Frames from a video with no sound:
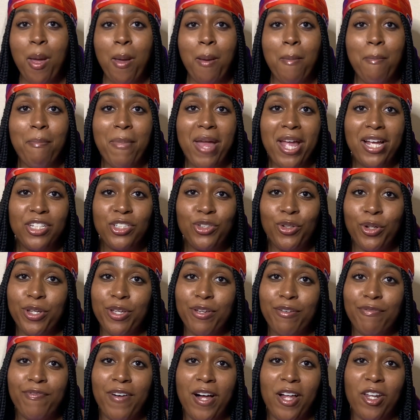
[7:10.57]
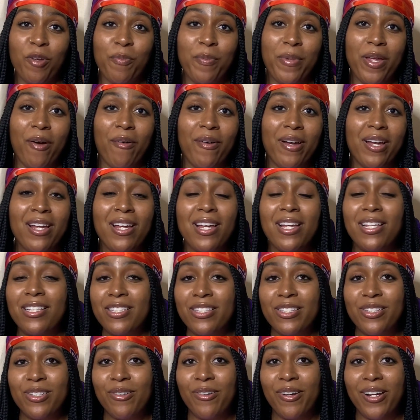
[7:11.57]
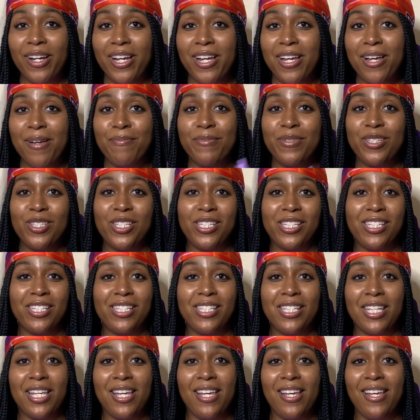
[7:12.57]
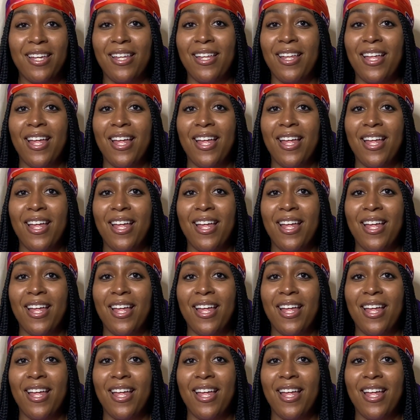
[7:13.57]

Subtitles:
Make sure you follow me on Instagram to see